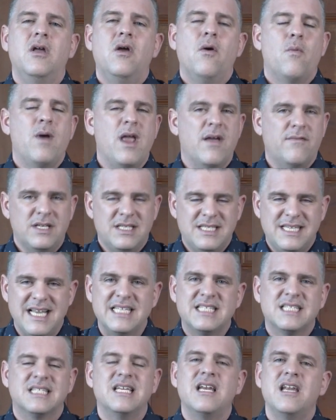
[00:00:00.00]
We have a
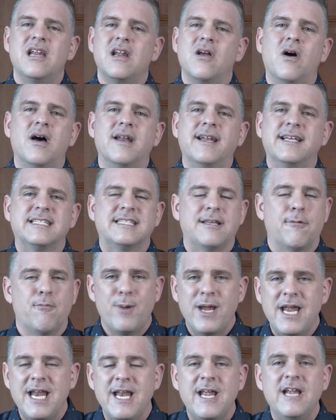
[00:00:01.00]
destiny on us that
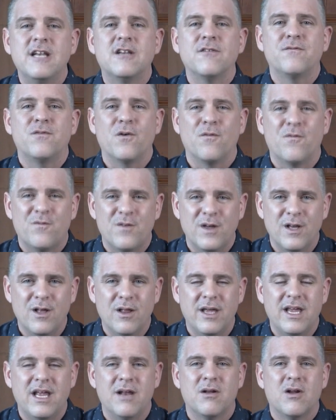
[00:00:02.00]
we need to
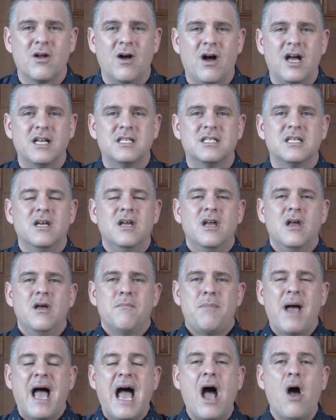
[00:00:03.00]
fulfill in God's
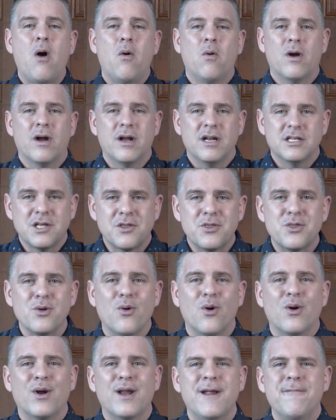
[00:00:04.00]
power and his
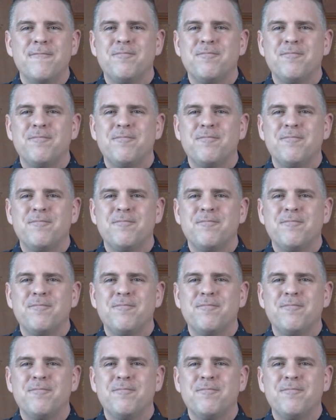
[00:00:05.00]
authority.